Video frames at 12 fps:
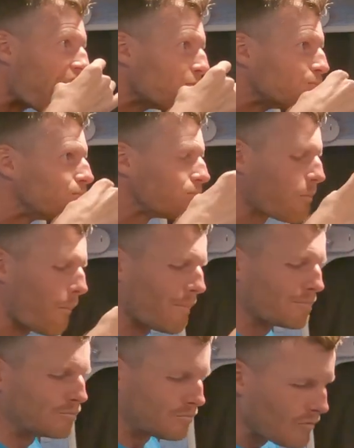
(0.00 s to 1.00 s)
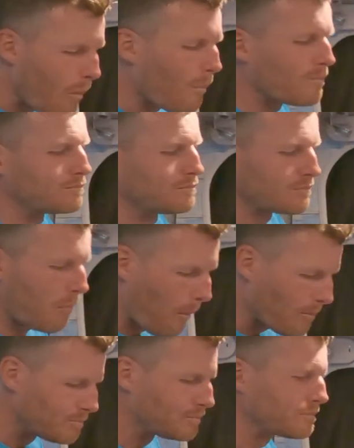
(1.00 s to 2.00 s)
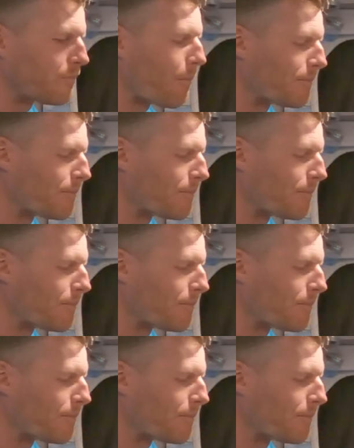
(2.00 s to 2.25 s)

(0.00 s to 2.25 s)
just adds that spark and energy to